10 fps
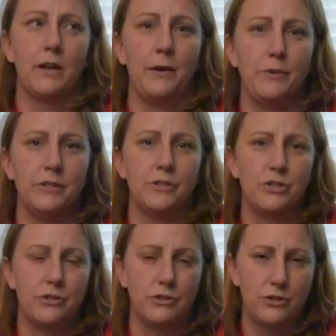I wouldn't
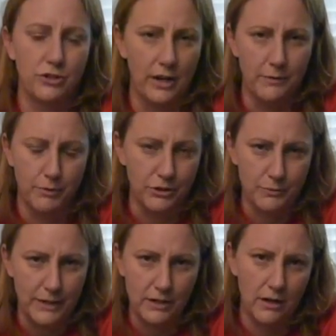try to push
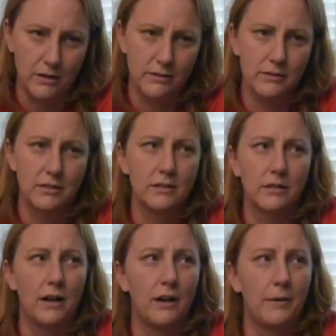my dogs.
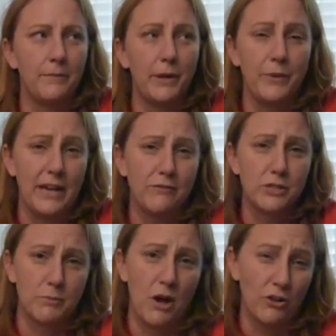Now we have
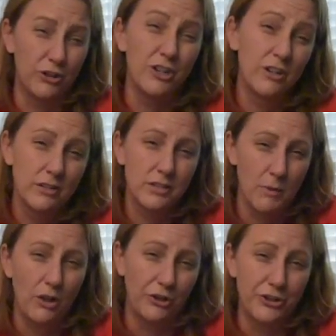smaller
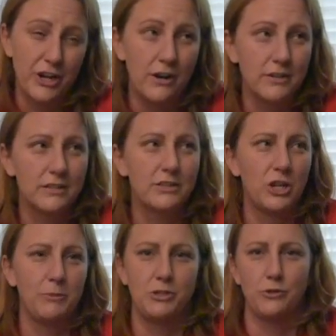dogs.
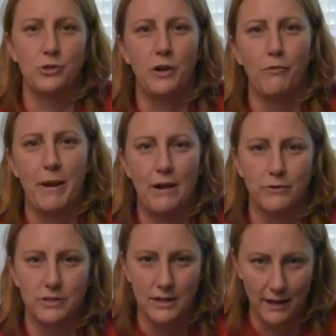Shelby Joe's 12
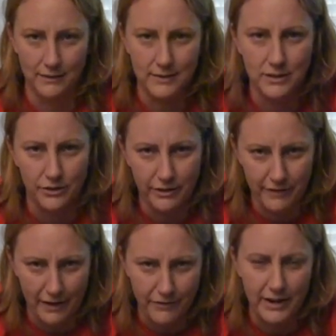pounds, Nala's
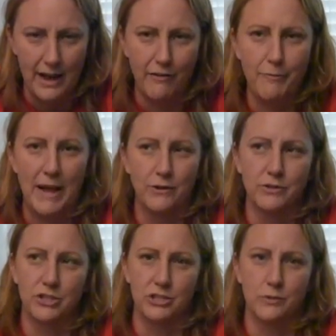35.5
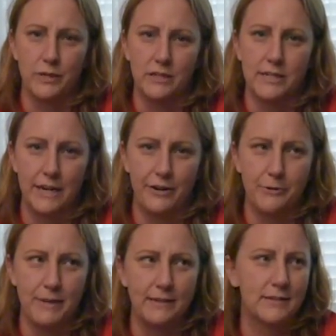pounds. She's a Wheaten Terrier
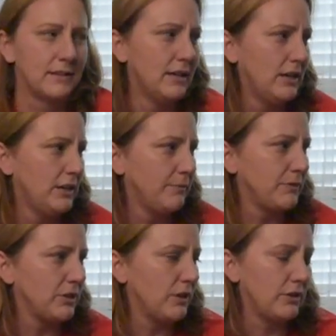mix.
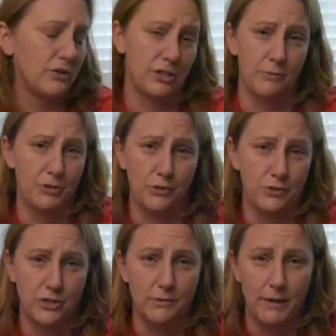Shelby
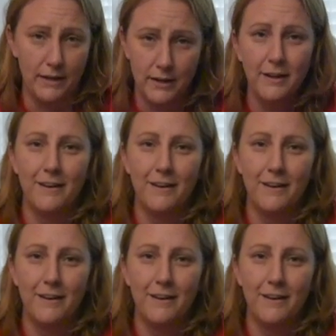Joe's just a mutt.